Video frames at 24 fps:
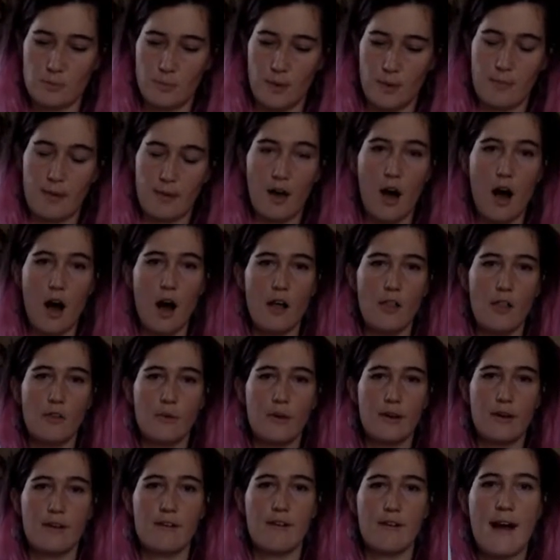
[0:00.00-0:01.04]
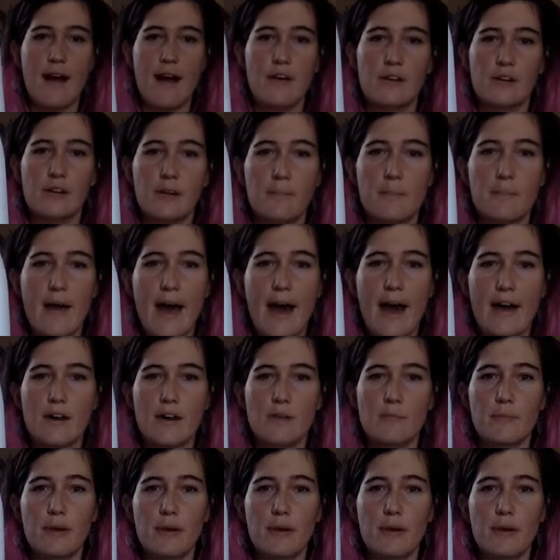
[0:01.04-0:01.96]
maybe all the way around in a pattern,